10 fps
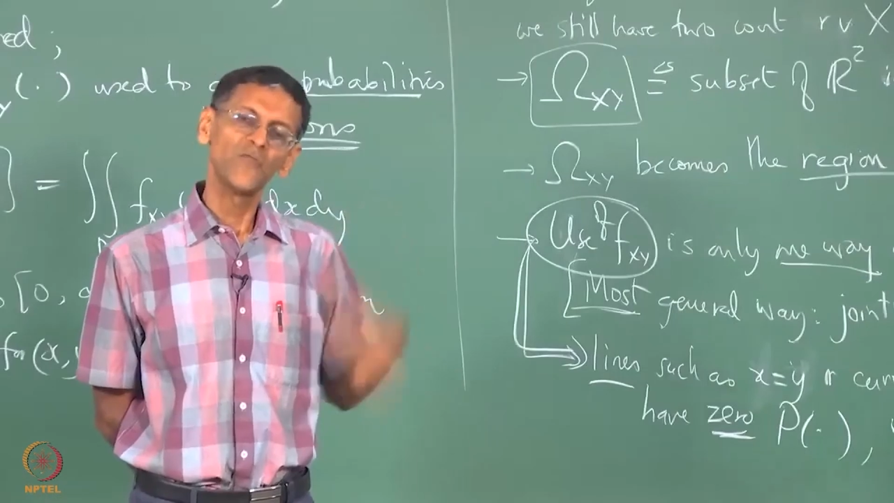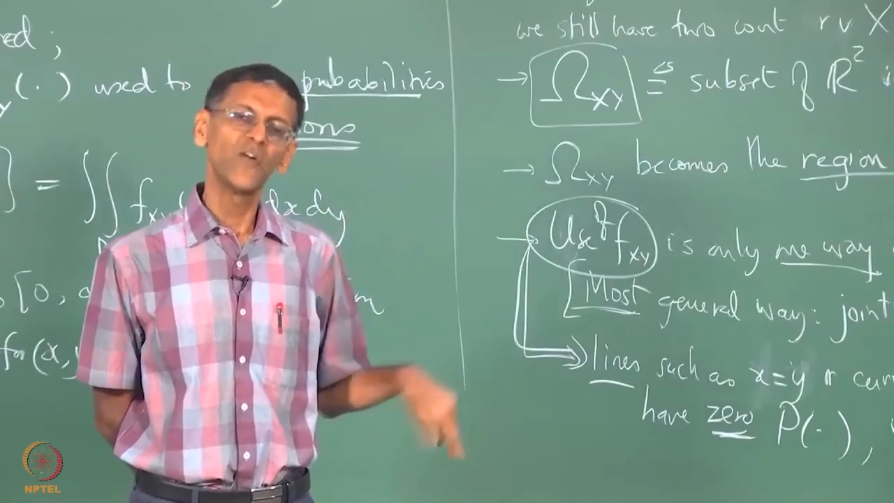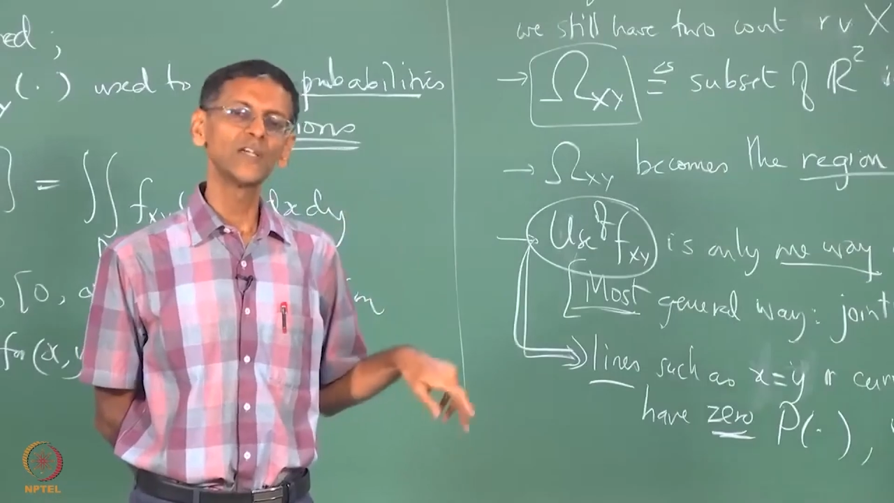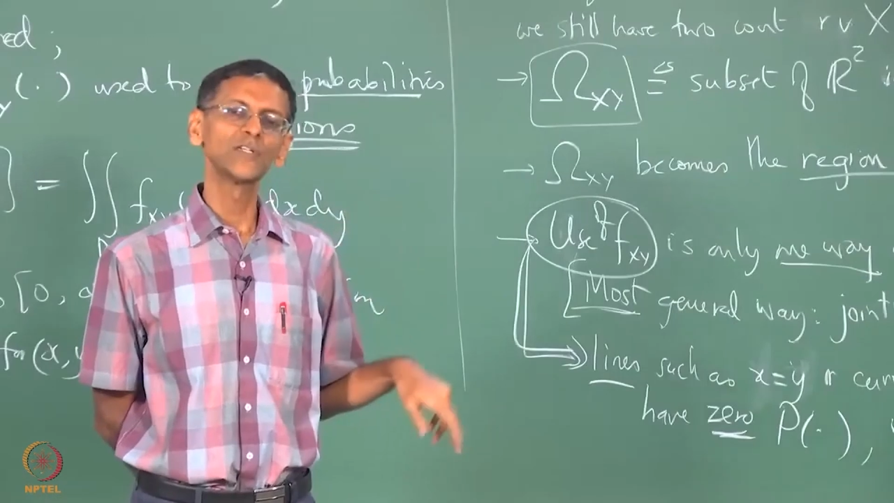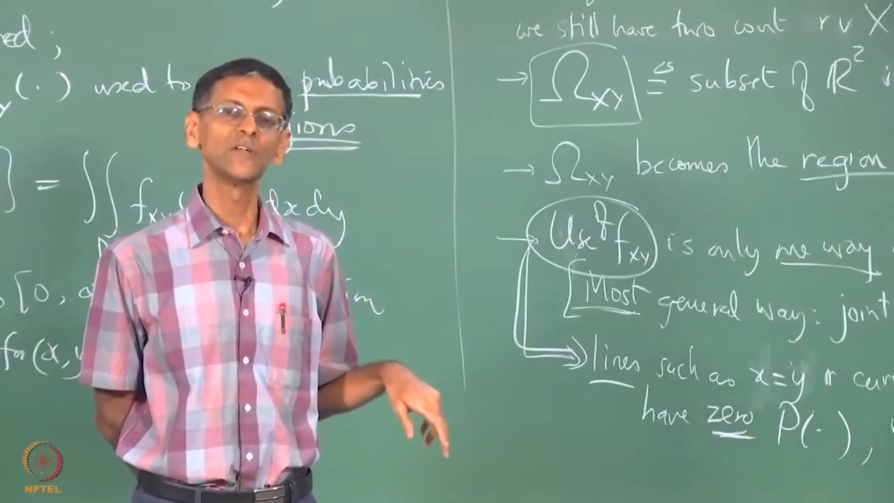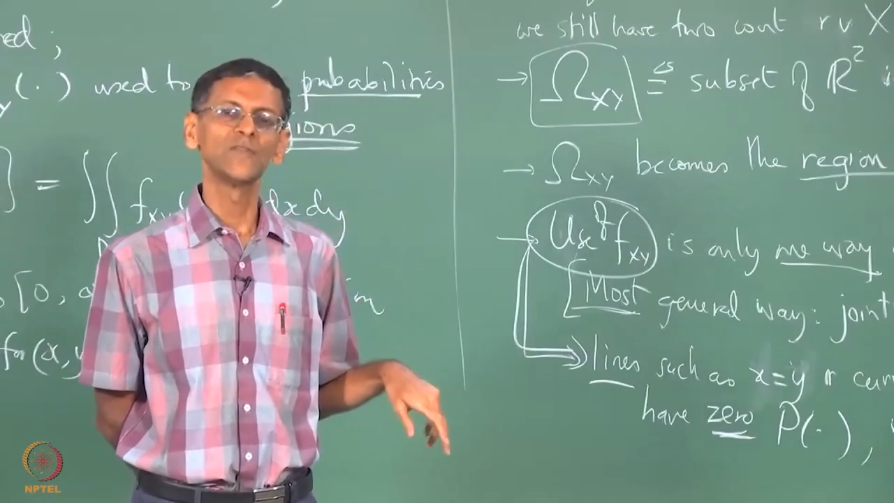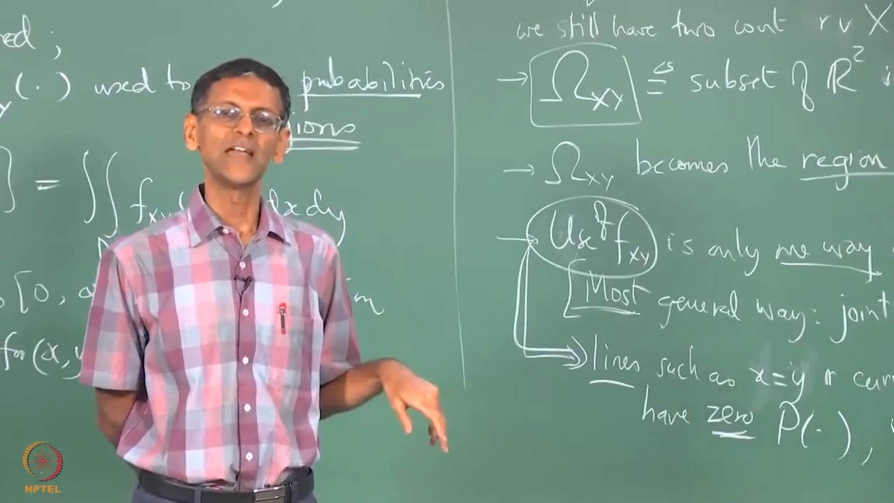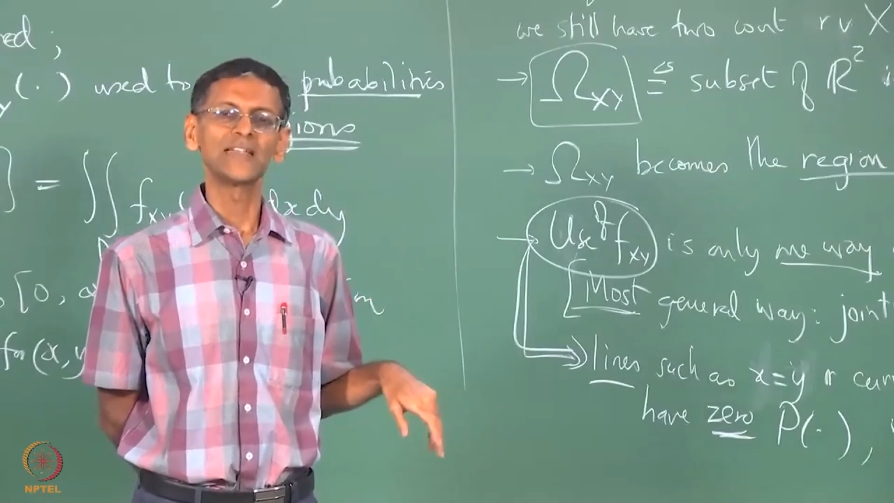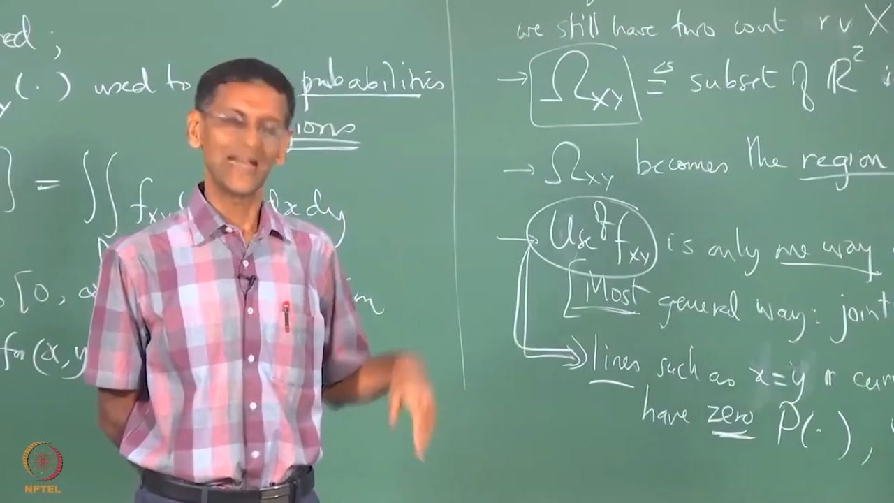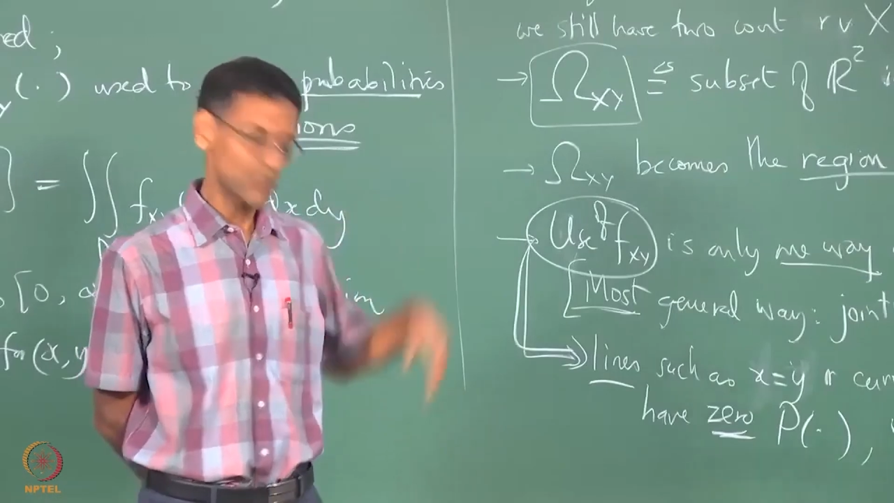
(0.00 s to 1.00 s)
a function of
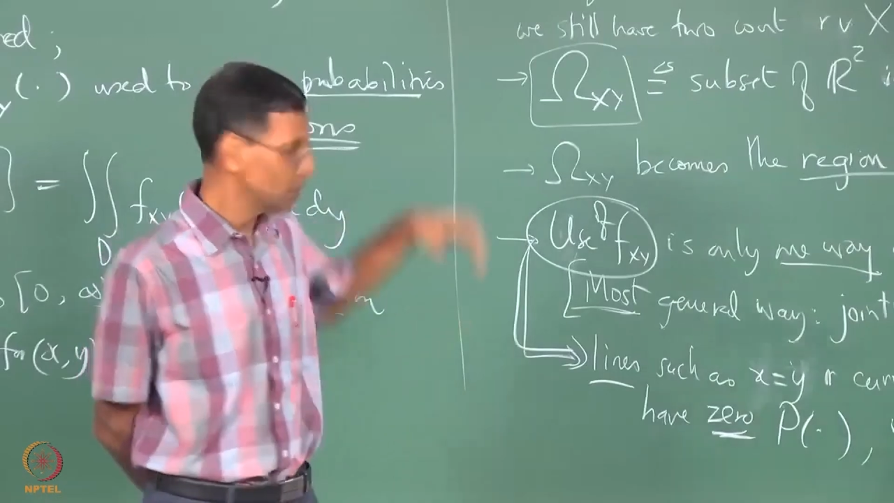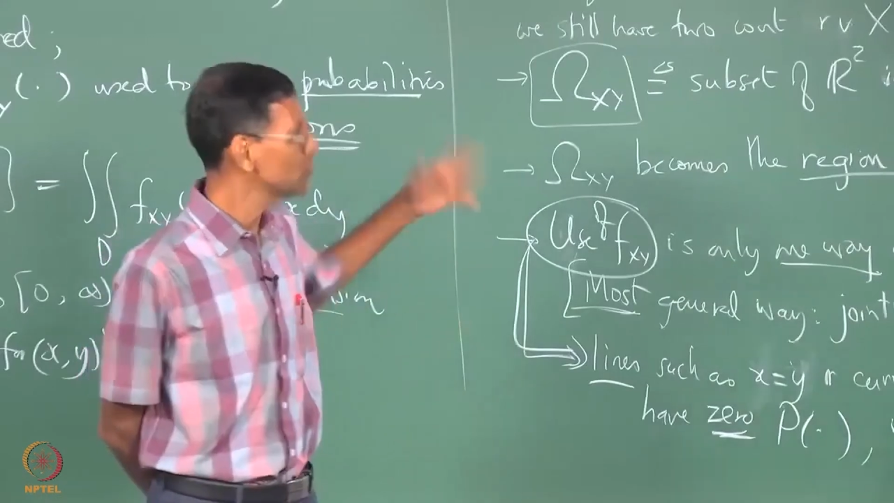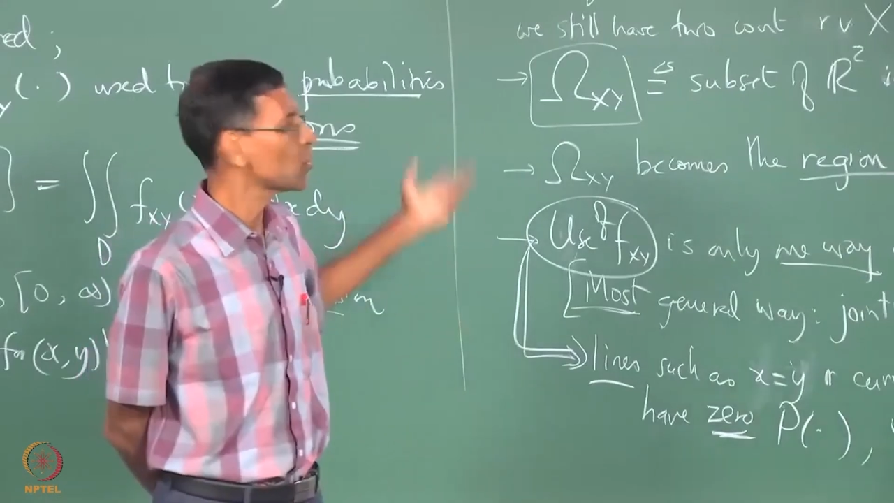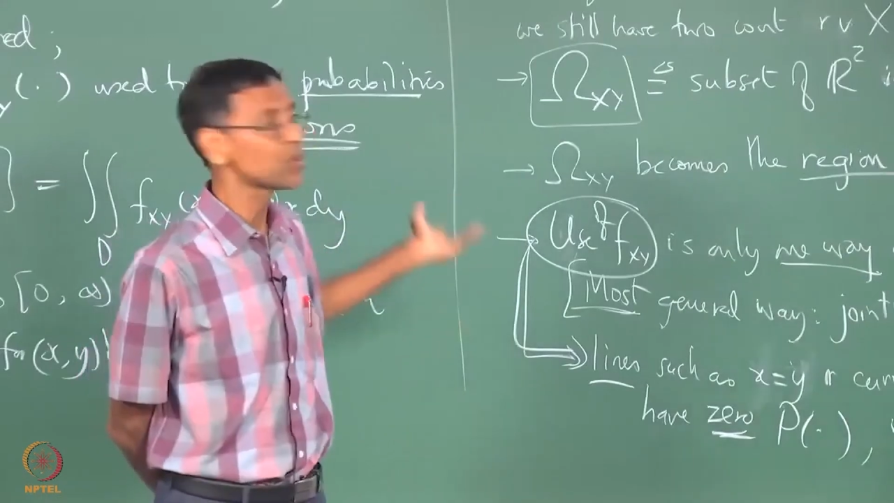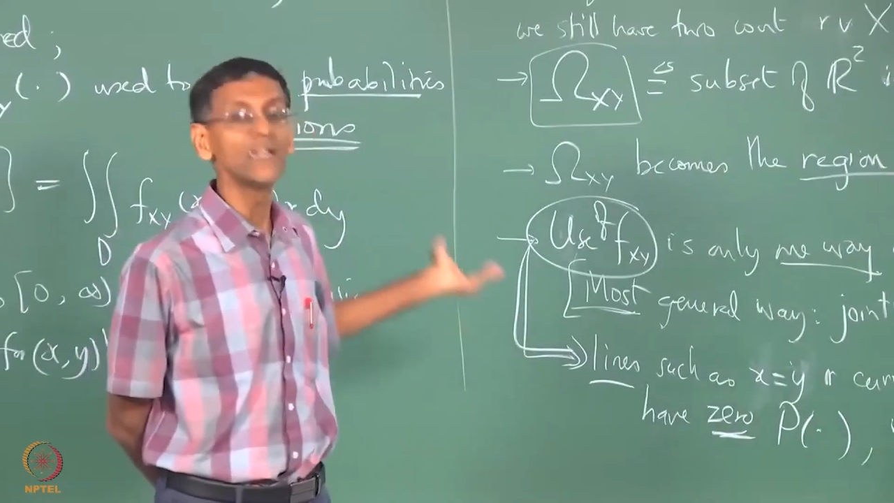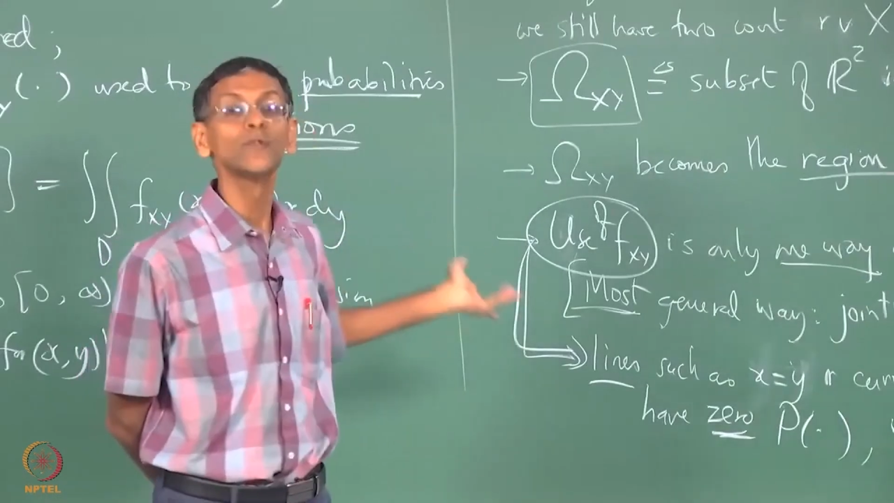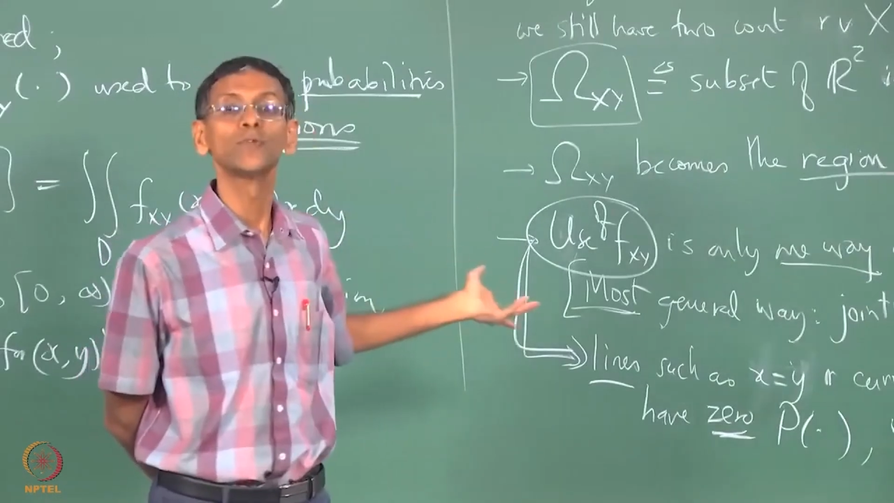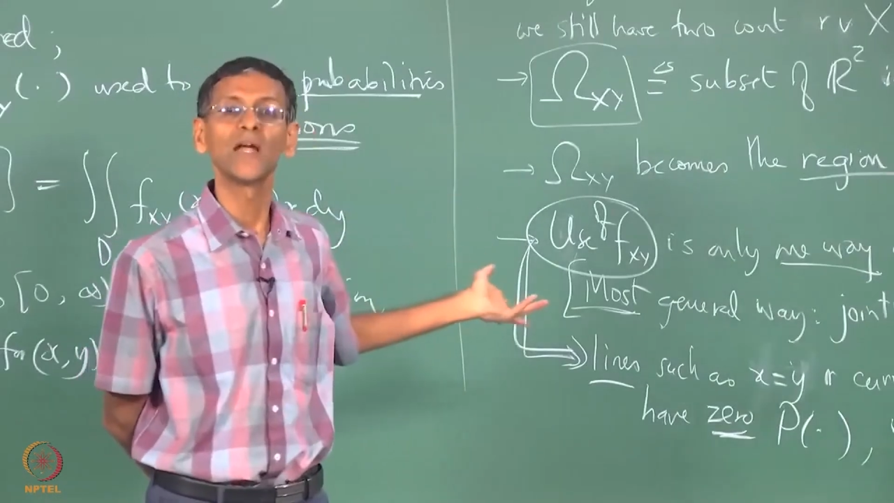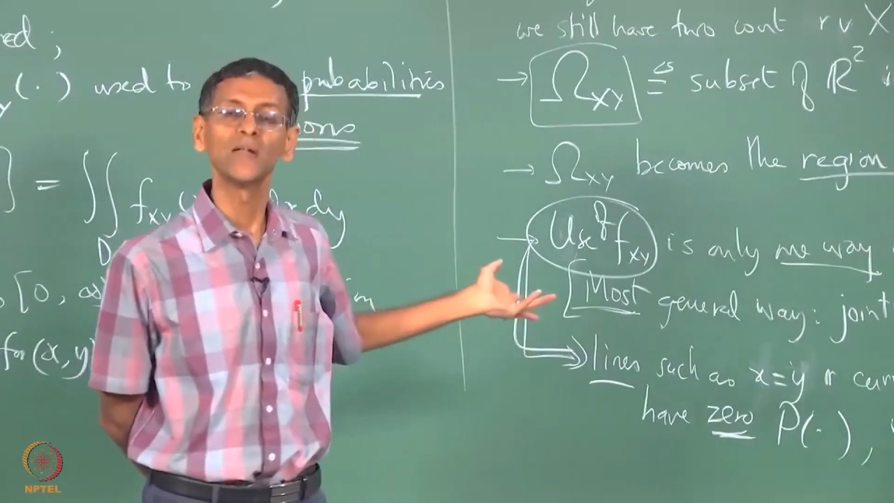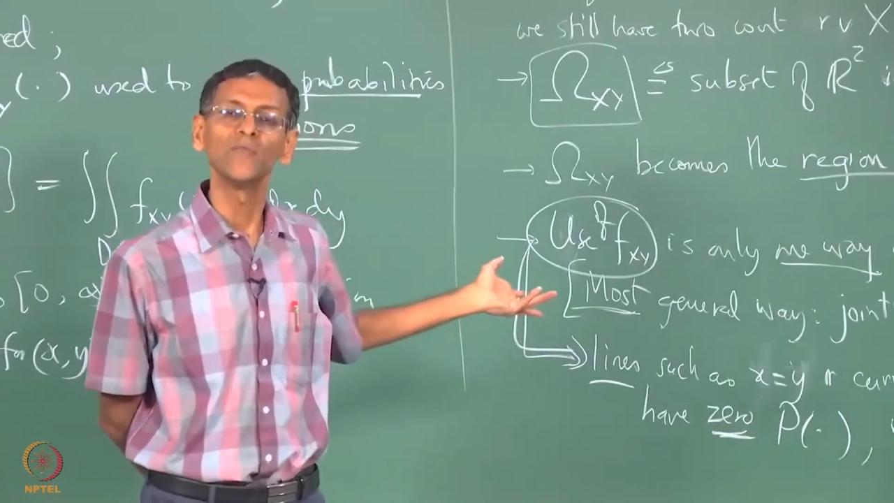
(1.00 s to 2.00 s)
x, actually you don't need
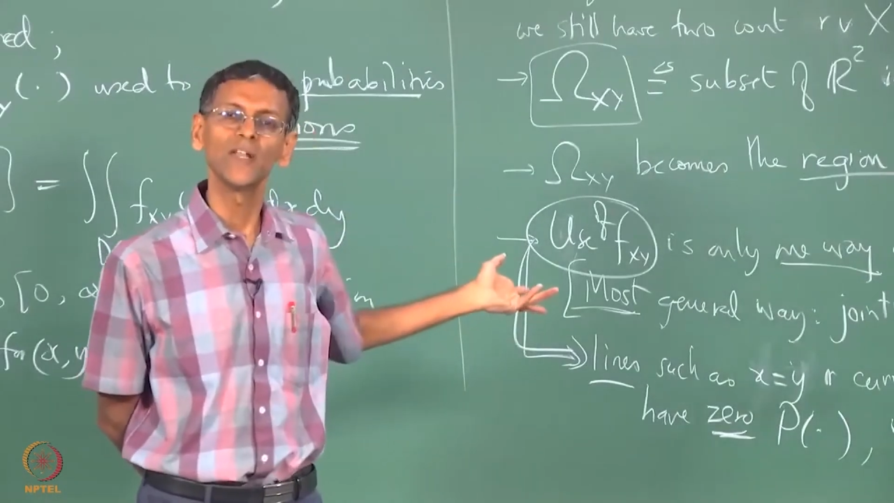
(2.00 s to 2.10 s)
two random